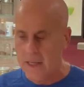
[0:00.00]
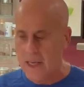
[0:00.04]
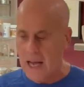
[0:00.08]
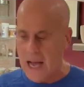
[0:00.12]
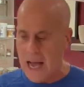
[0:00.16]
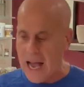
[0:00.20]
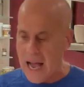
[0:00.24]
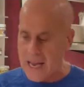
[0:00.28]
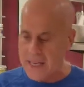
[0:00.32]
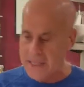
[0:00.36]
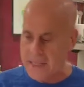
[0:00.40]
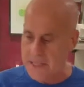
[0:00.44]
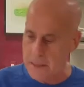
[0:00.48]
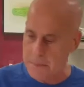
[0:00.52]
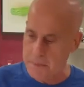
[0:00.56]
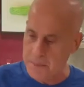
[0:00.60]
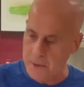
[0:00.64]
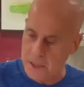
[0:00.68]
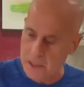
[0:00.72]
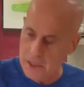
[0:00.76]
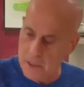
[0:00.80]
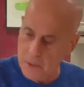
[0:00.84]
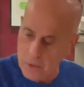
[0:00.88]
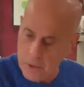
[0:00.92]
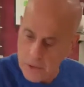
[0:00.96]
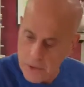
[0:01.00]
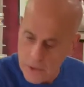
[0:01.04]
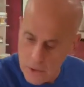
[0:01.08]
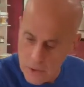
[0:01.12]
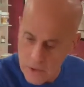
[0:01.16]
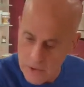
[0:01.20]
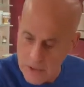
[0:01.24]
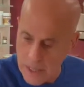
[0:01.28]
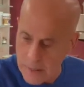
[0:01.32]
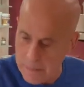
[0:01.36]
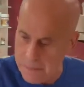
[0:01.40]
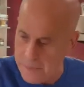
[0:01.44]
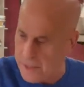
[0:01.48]
I typically will use
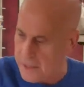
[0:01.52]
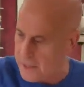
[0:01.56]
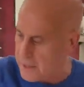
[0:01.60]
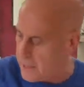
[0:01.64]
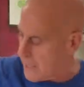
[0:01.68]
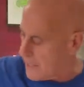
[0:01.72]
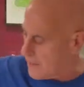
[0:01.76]
something like